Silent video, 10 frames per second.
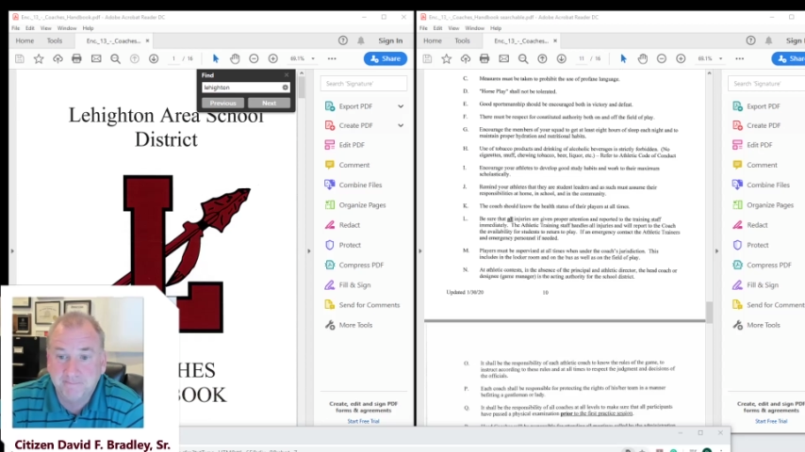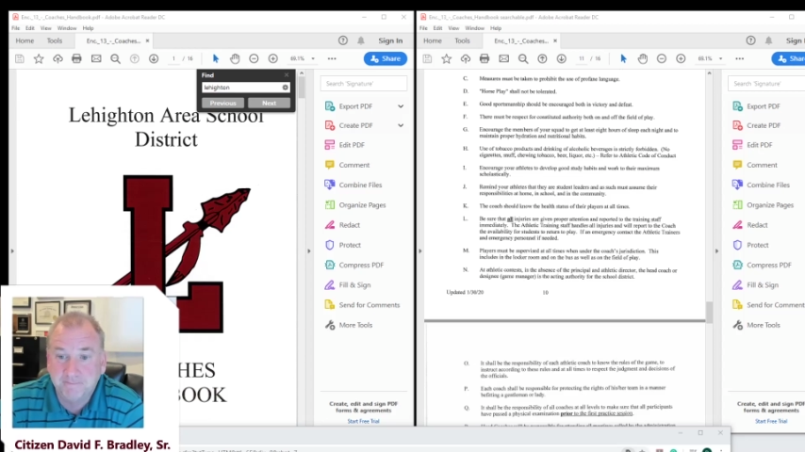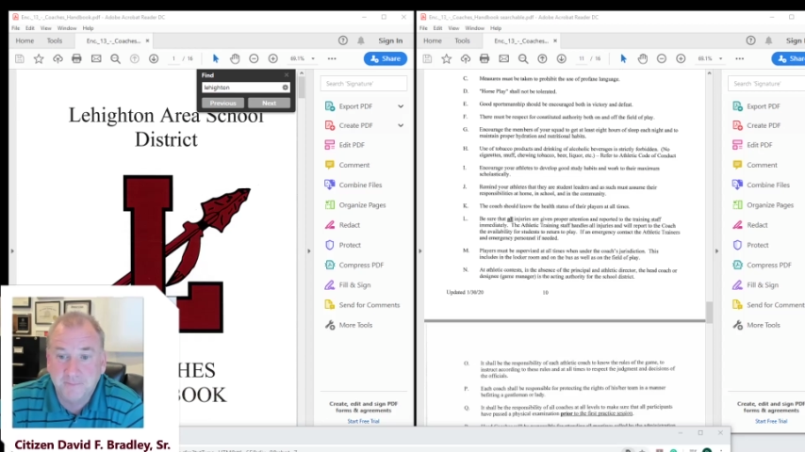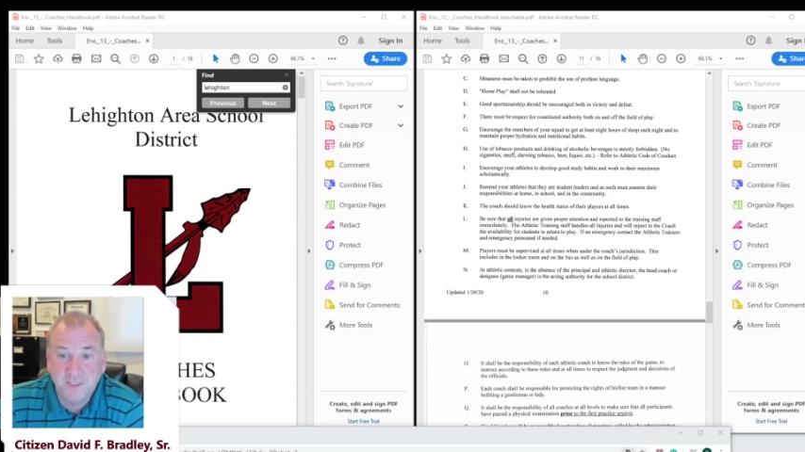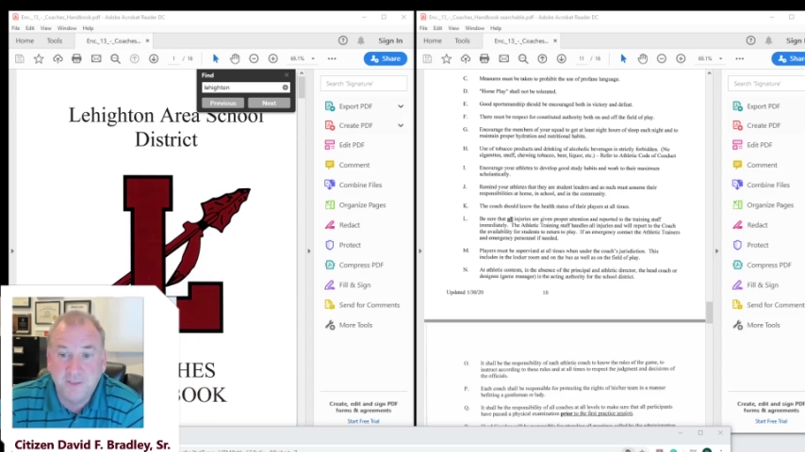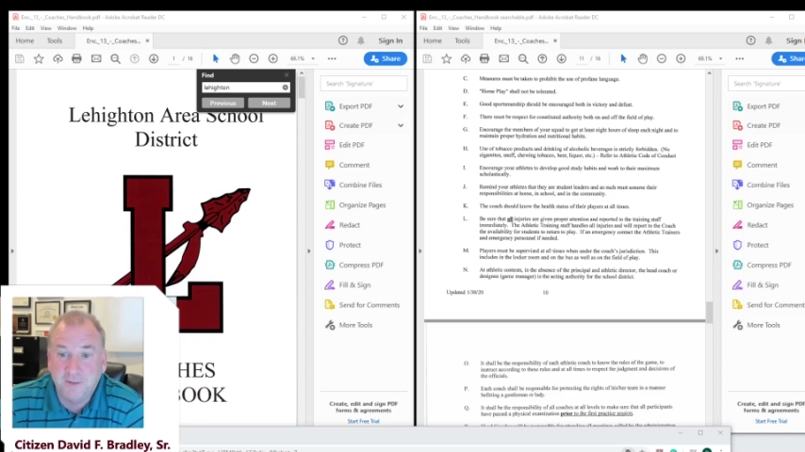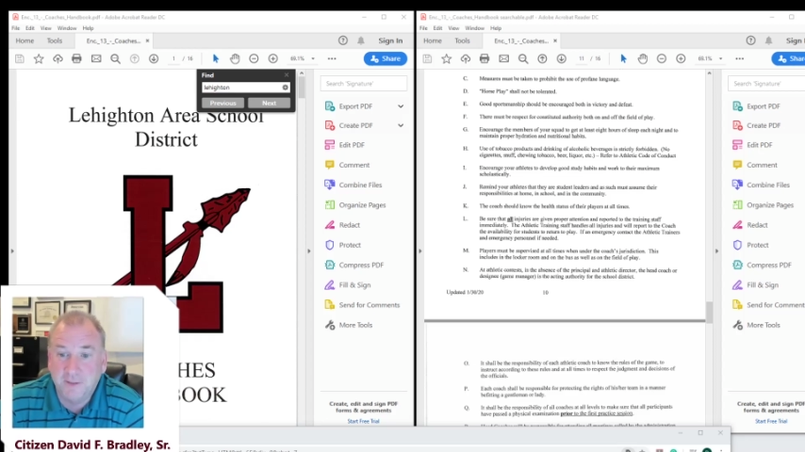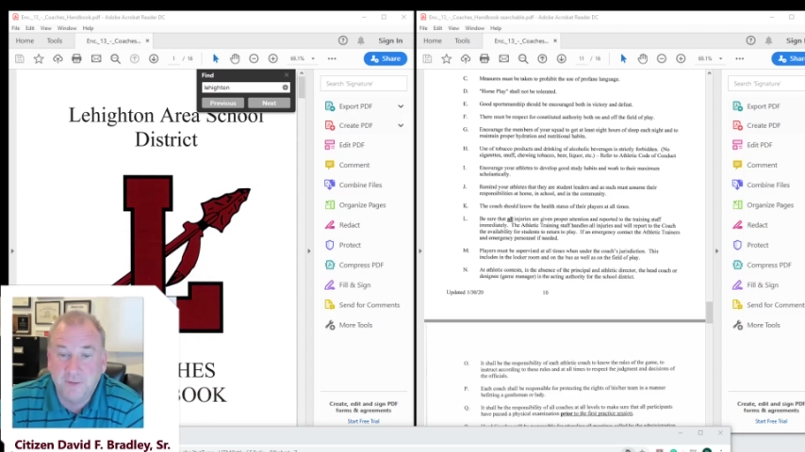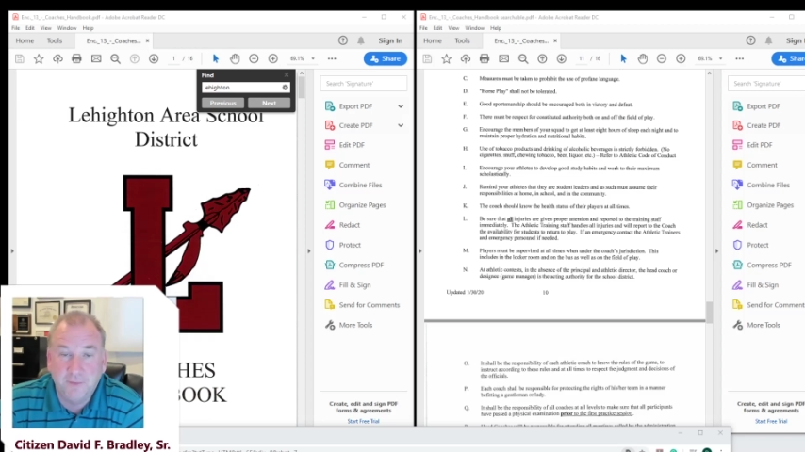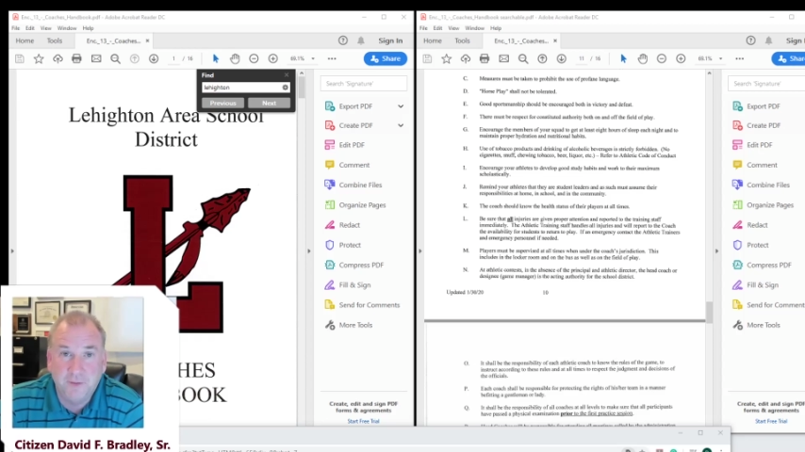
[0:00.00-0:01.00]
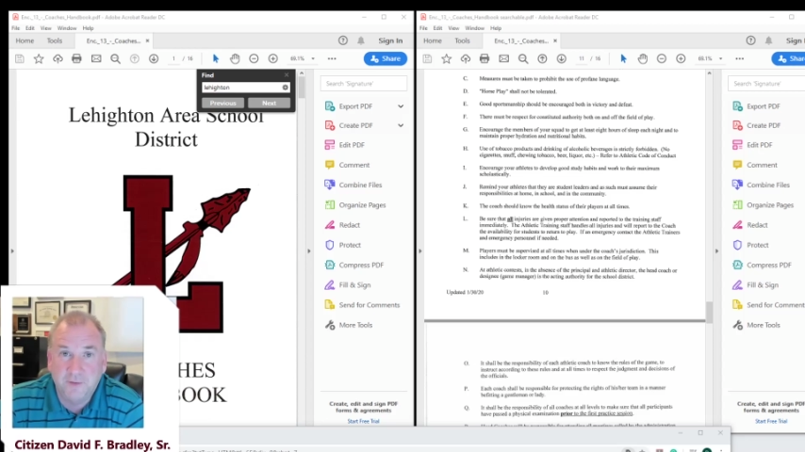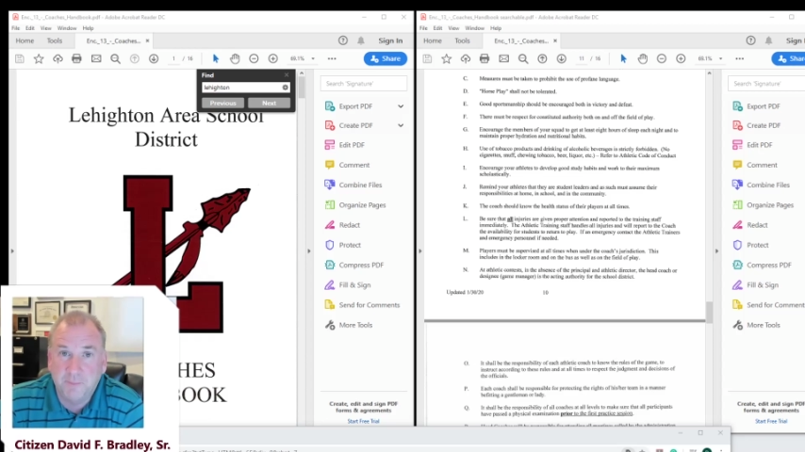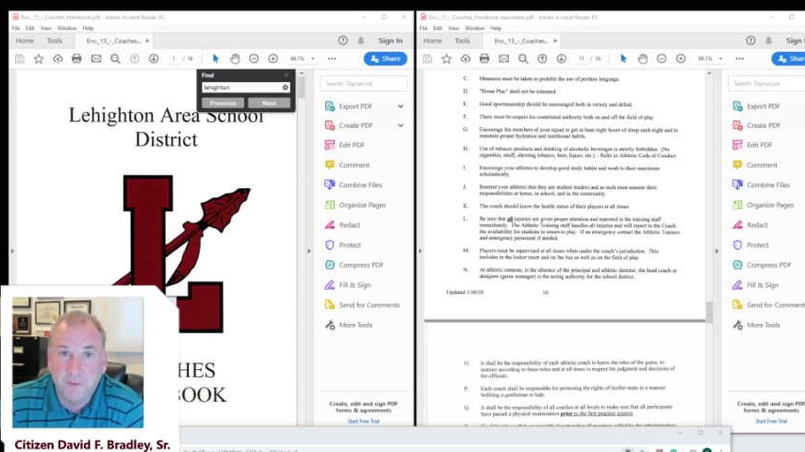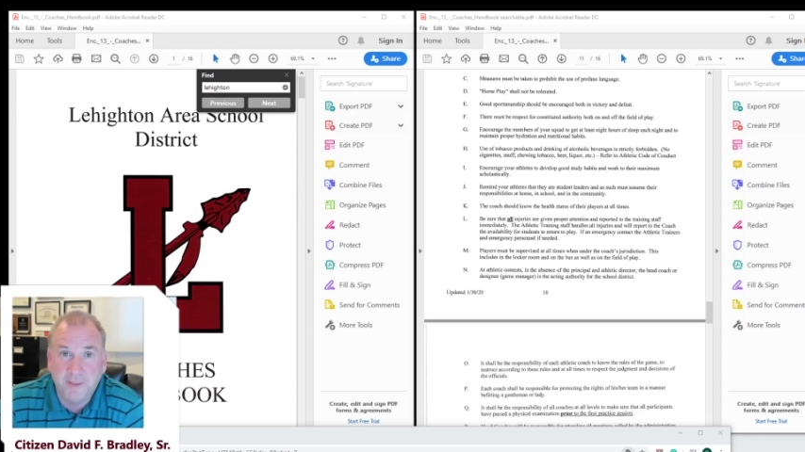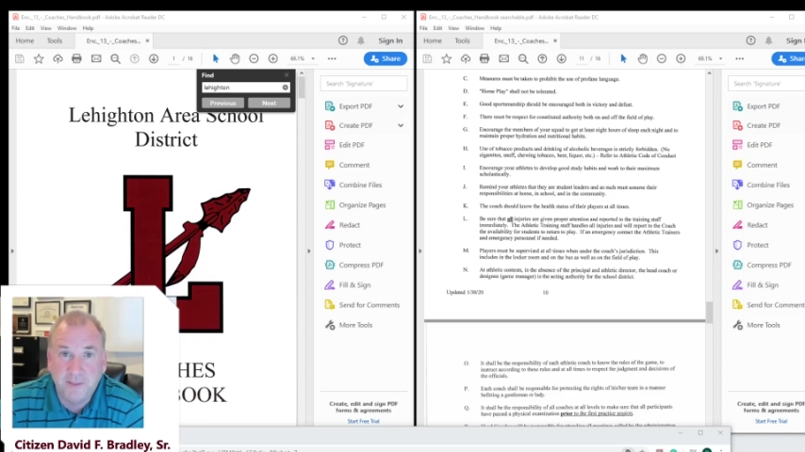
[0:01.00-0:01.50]
Please don't get too
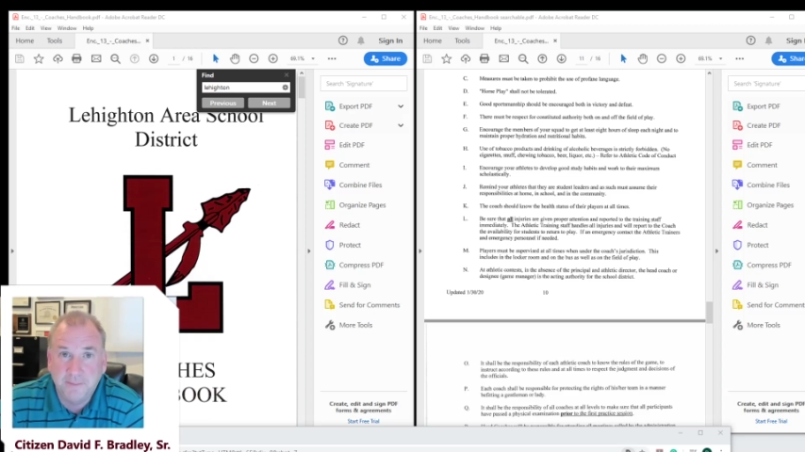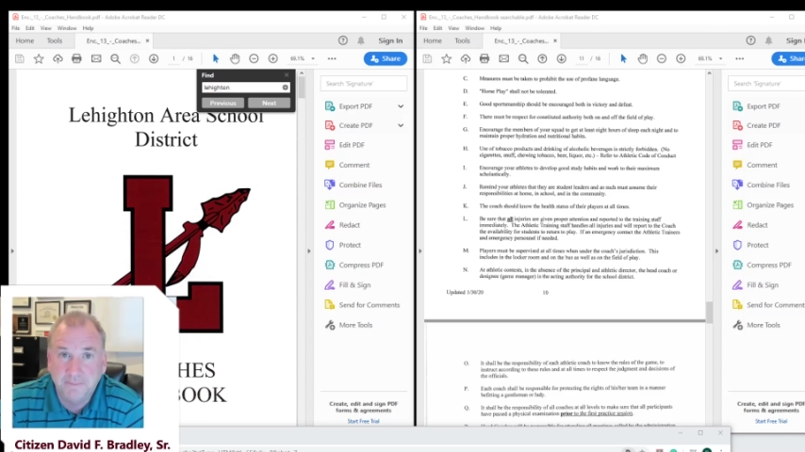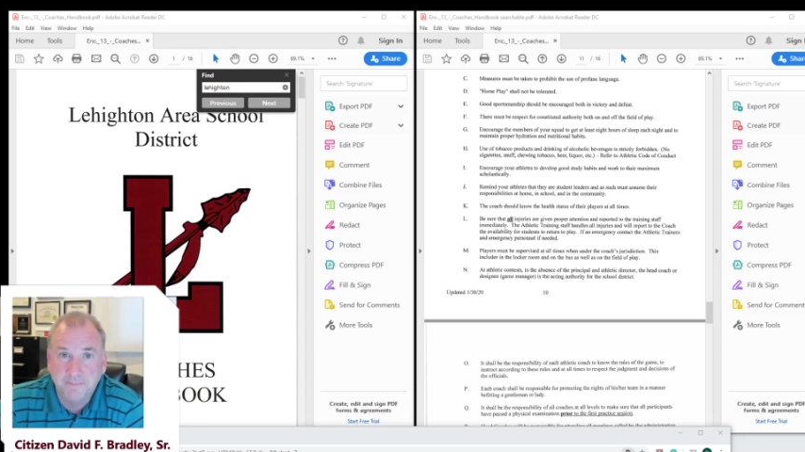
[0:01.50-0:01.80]
disappointed.